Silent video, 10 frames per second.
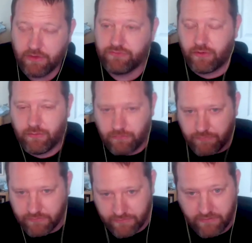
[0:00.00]
So
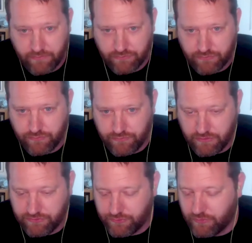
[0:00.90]
the the, the
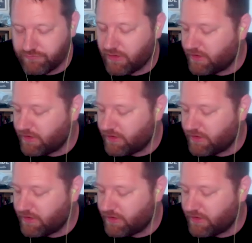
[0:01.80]
issue of,